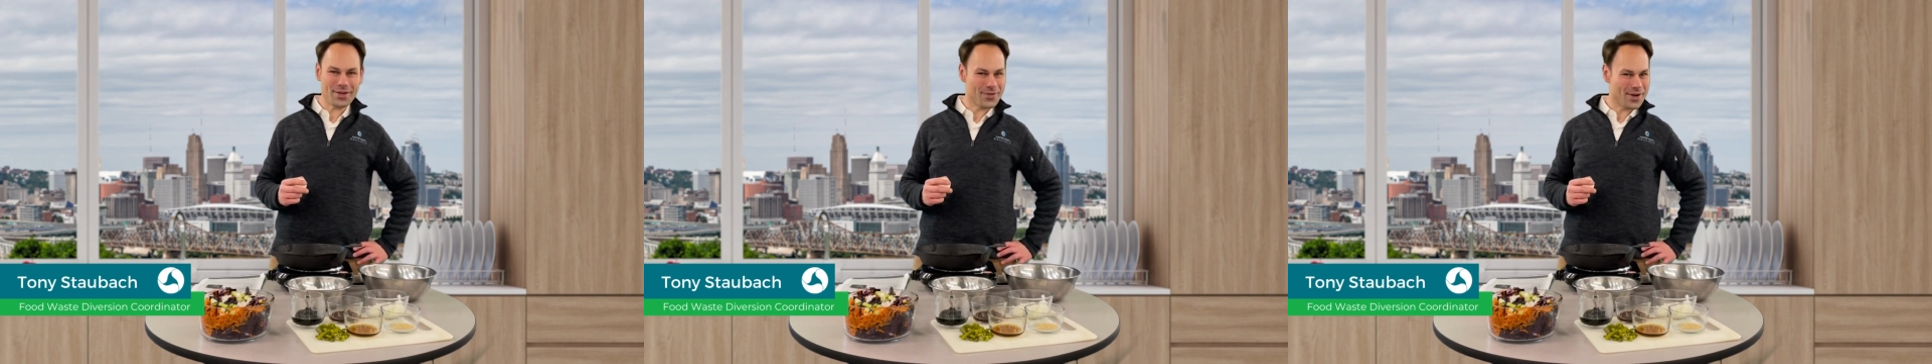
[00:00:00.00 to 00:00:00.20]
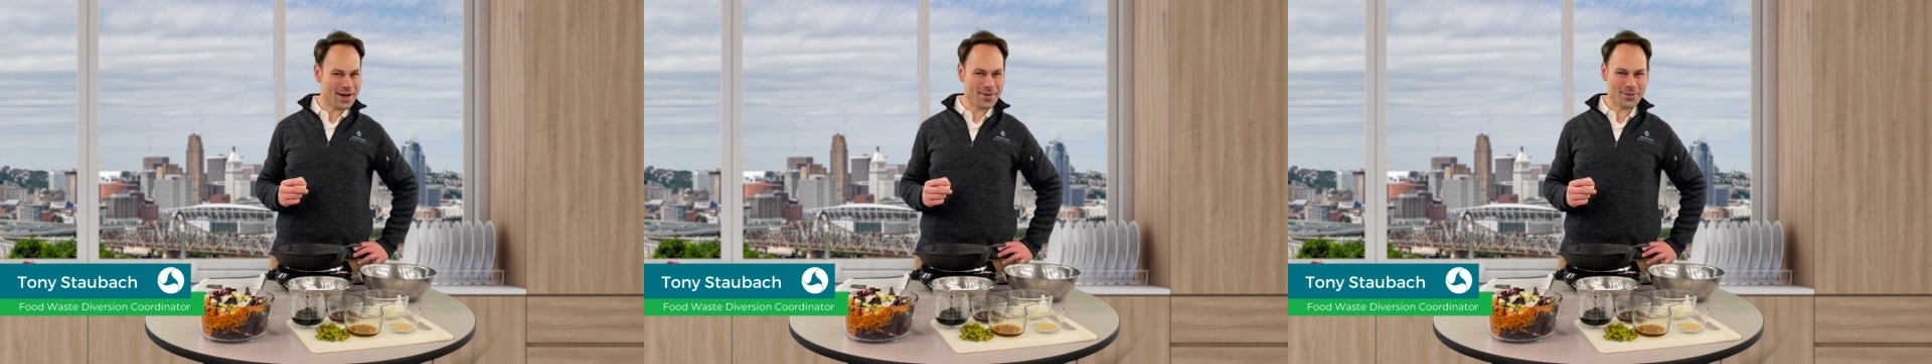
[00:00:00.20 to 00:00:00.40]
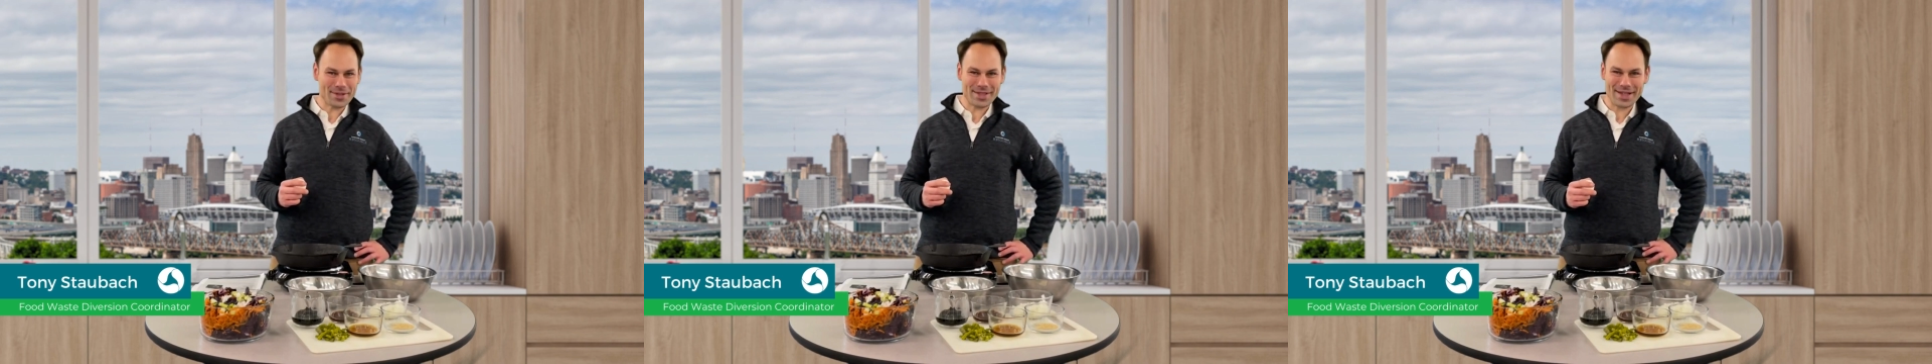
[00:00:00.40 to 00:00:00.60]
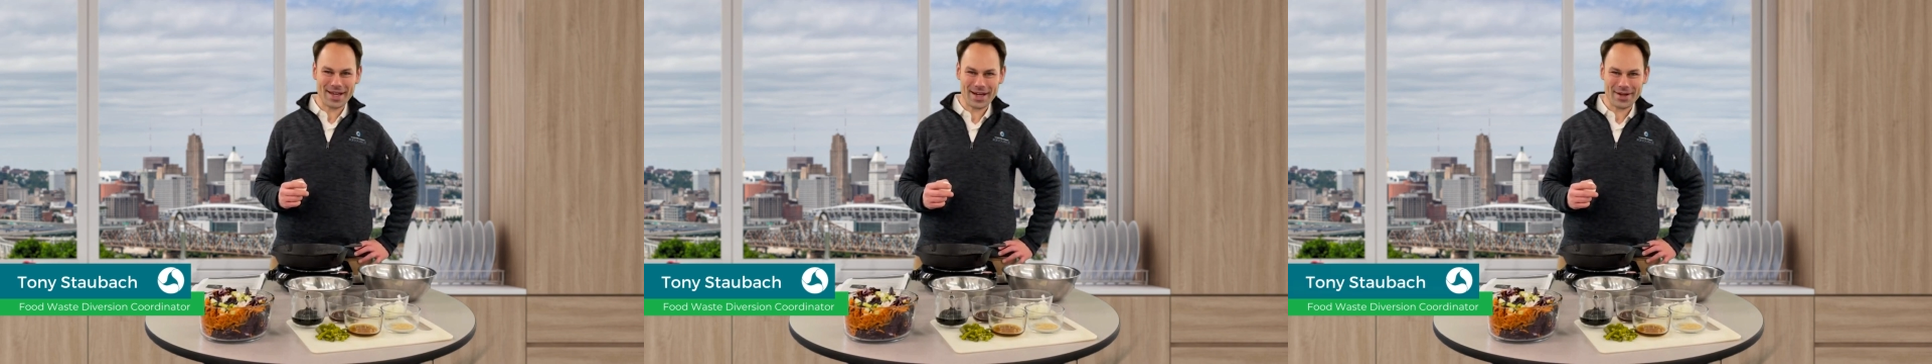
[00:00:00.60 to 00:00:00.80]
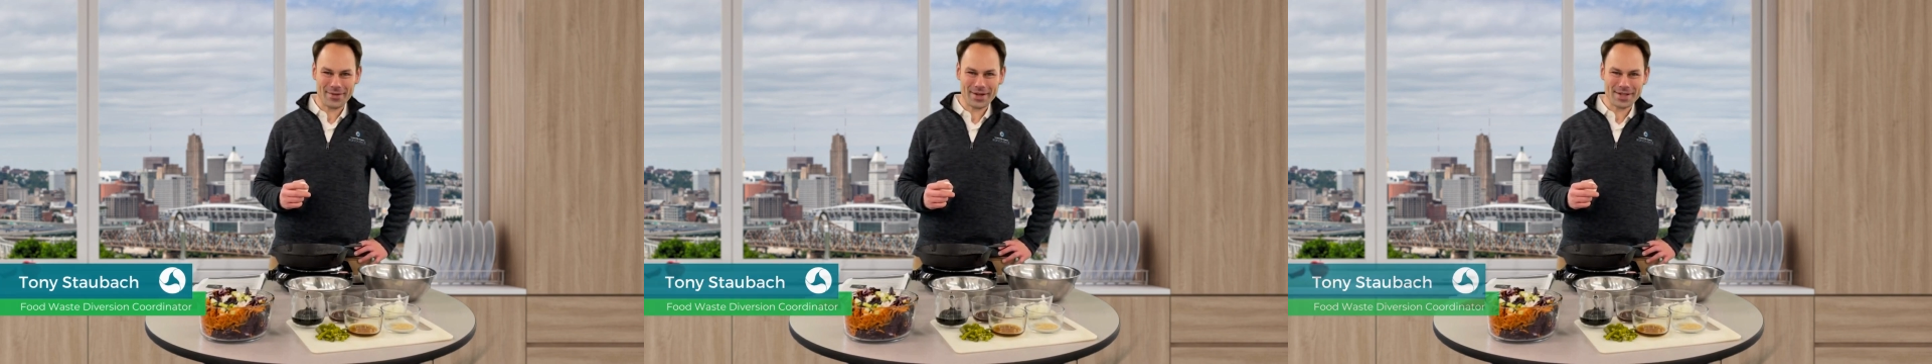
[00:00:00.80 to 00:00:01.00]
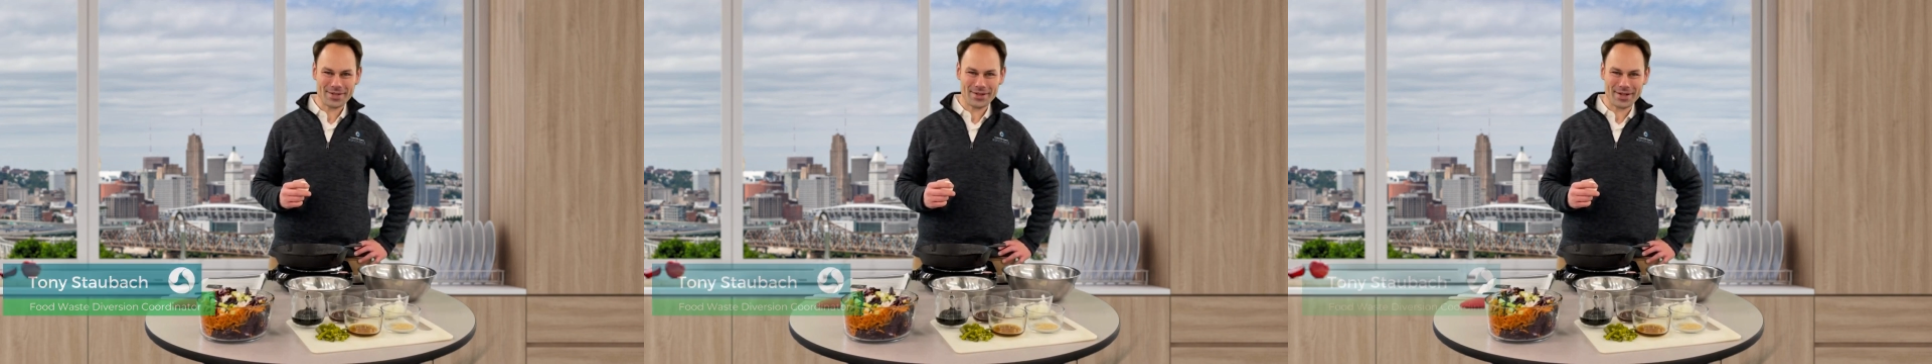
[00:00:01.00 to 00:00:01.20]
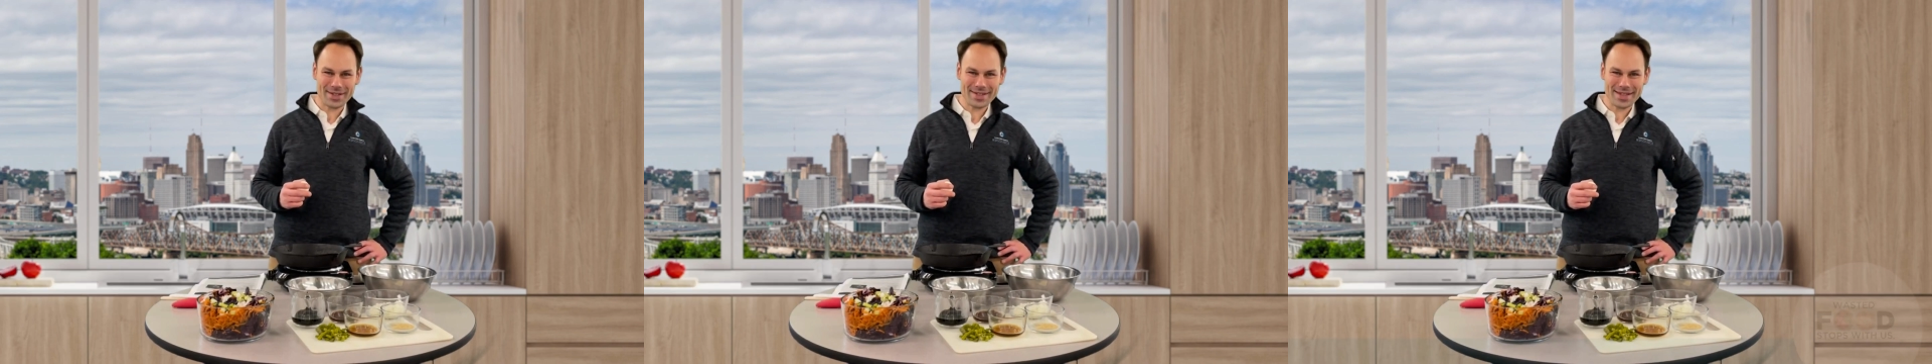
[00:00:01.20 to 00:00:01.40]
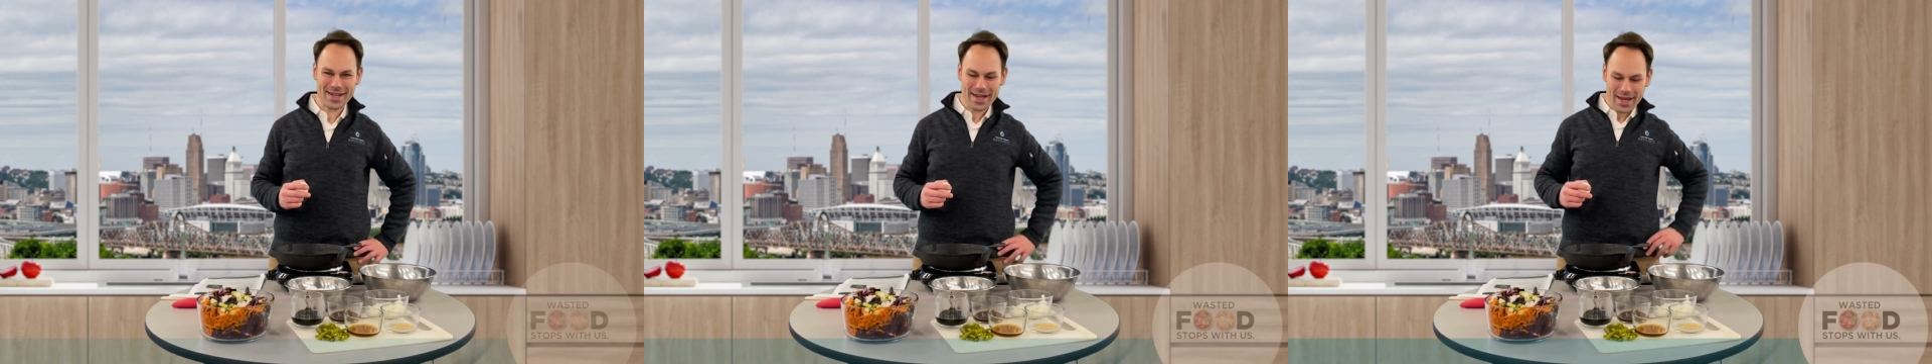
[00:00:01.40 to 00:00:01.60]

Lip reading: for Hamilton County Resource,